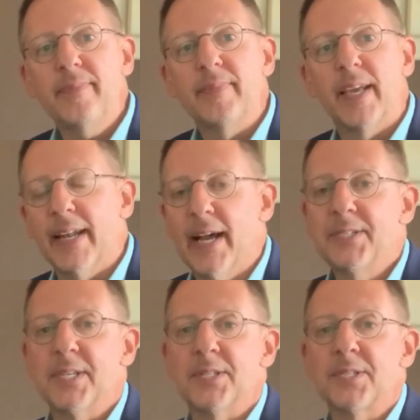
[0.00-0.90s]
In
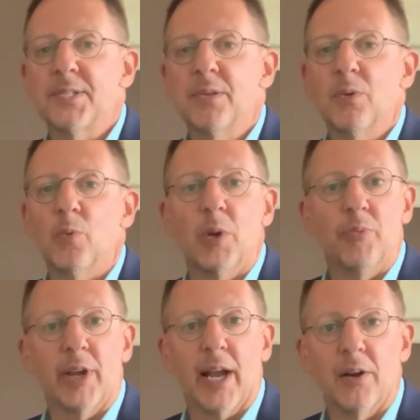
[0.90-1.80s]
essence, we
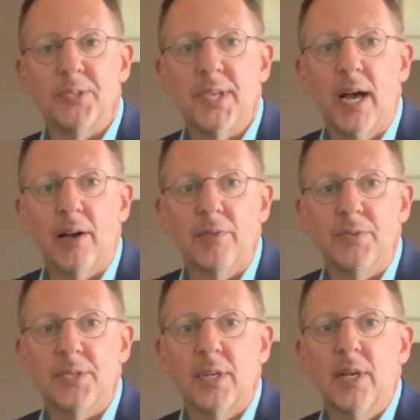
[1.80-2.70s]
bring
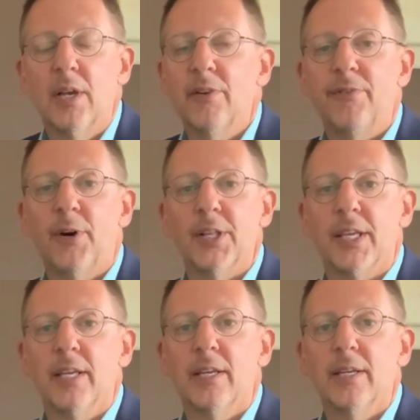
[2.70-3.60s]
ourselves fully,